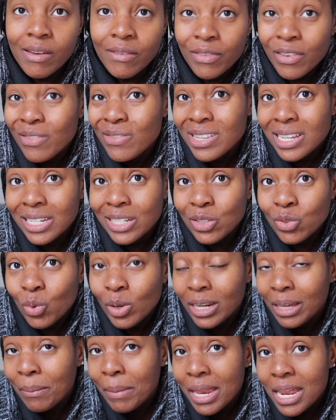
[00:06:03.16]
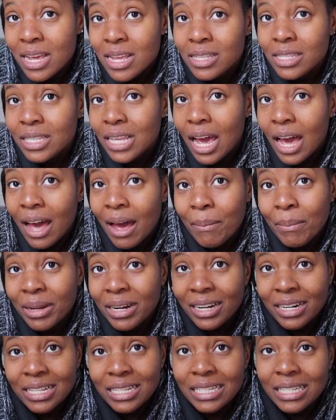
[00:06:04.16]
15-20 minutes, but
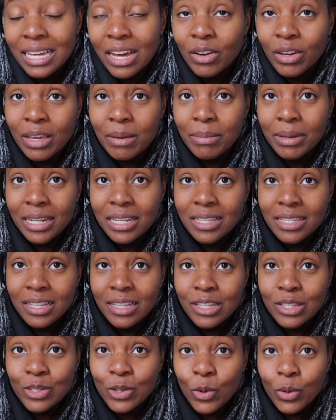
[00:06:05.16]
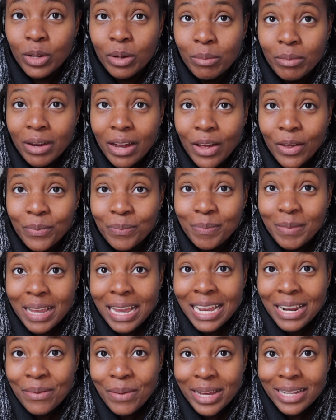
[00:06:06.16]
honestly I'll keep it until it's golden brown.
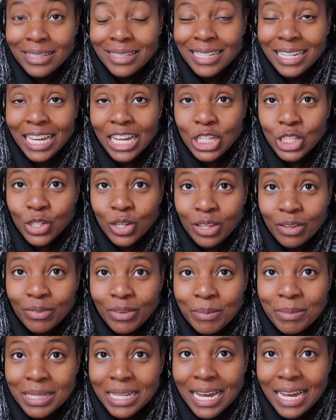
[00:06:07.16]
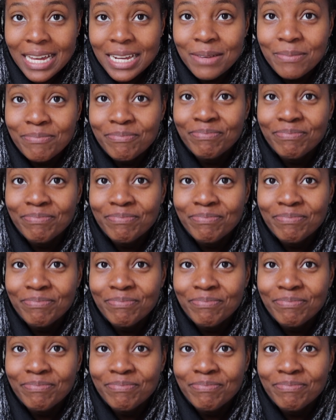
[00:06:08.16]
Anyways, catch you on the flip side.